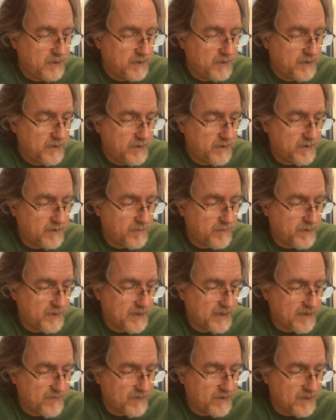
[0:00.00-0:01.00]
here we
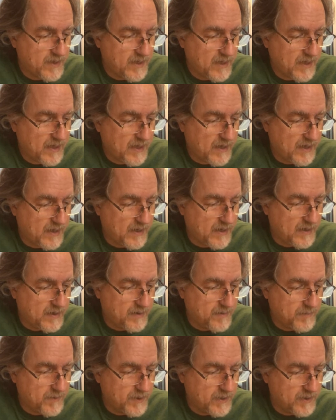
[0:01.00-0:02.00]
have an A
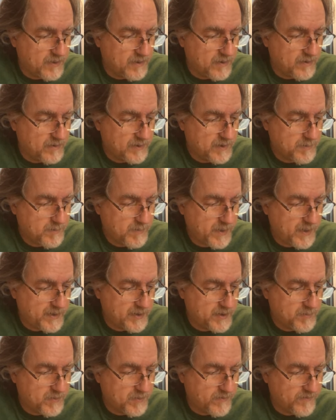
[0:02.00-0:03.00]
with a space
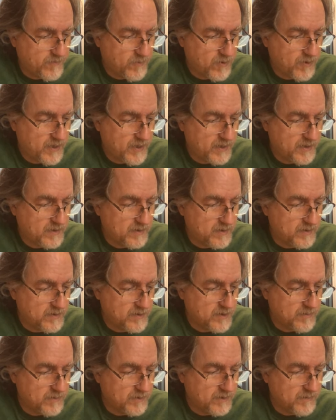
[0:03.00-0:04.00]
before it, and
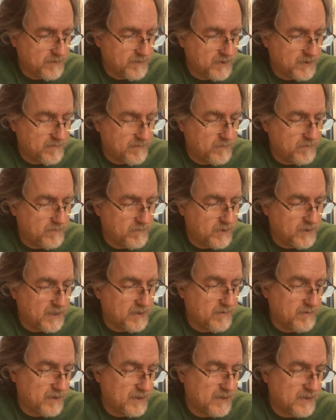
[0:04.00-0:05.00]
so we get
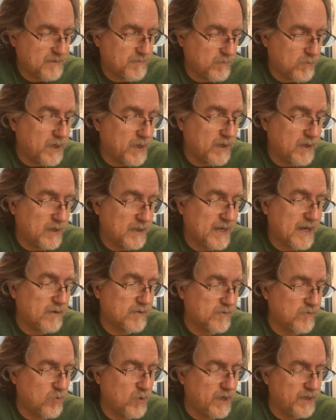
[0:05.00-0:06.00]
a count
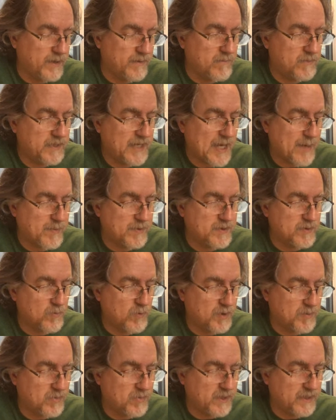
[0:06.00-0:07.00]
of 1. It happens in
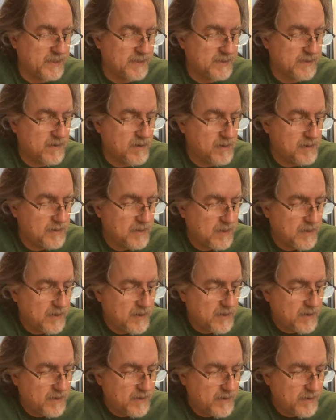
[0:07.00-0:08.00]
one place.
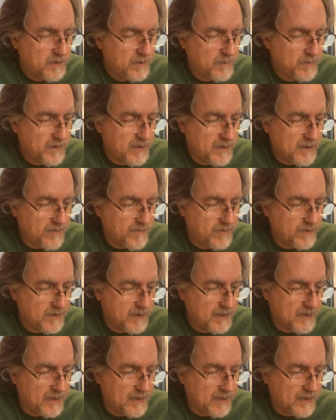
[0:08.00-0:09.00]
Here we have an
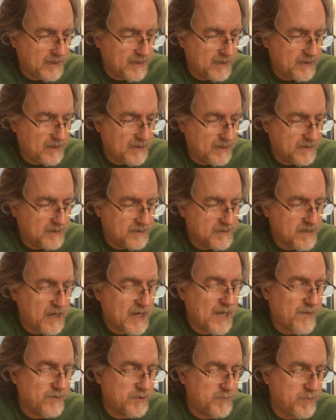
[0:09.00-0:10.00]
A and does not
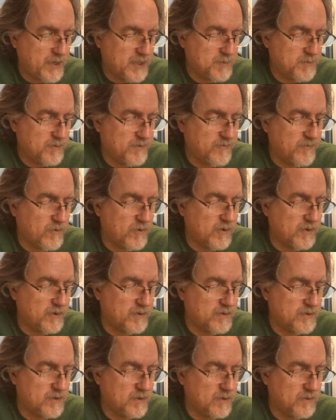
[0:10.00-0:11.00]
have a space before it,
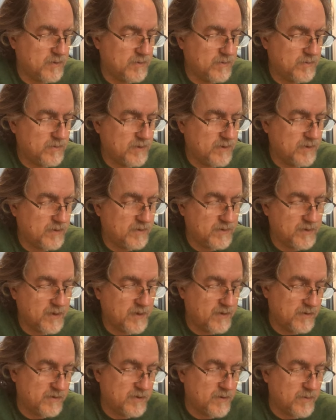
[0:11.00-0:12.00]
so there's
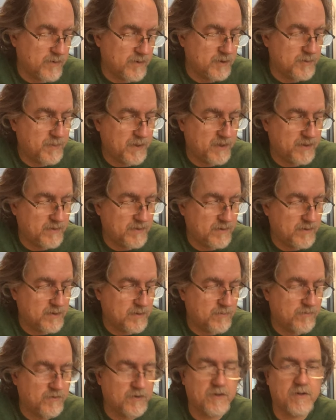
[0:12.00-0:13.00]
no other space, and so
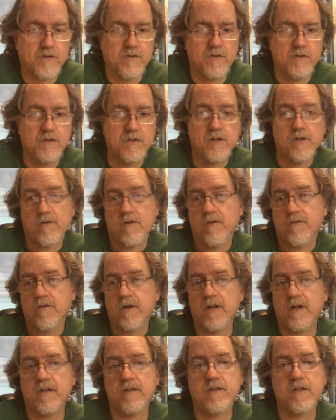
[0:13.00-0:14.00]
it returns 0,
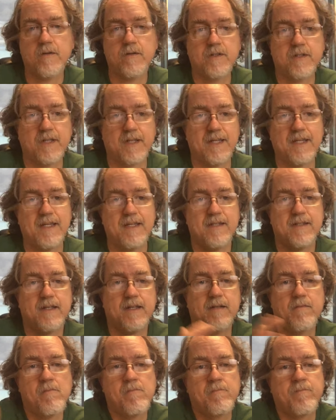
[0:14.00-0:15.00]
right? So the key is that